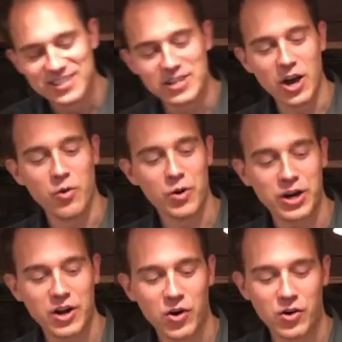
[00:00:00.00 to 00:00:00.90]
So we're
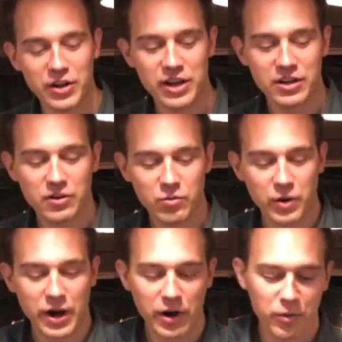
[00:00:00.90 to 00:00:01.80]
gonna hold it
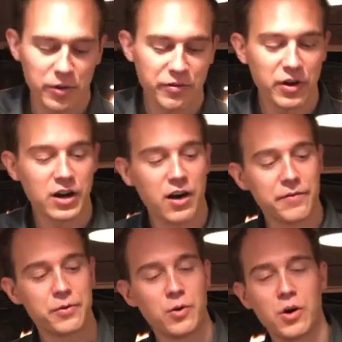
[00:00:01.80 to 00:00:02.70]
where we feel
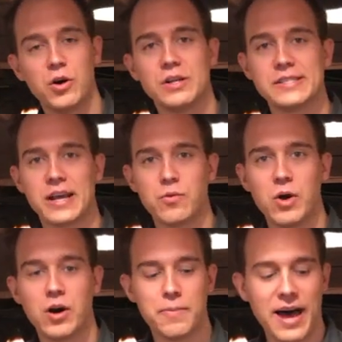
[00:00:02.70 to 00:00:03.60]
comfortable. It's like
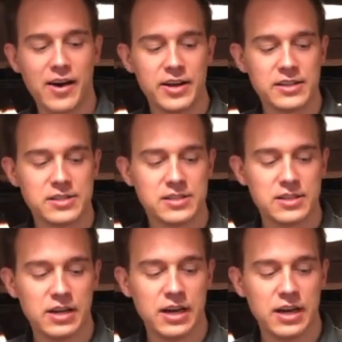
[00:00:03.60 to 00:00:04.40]
well balanced.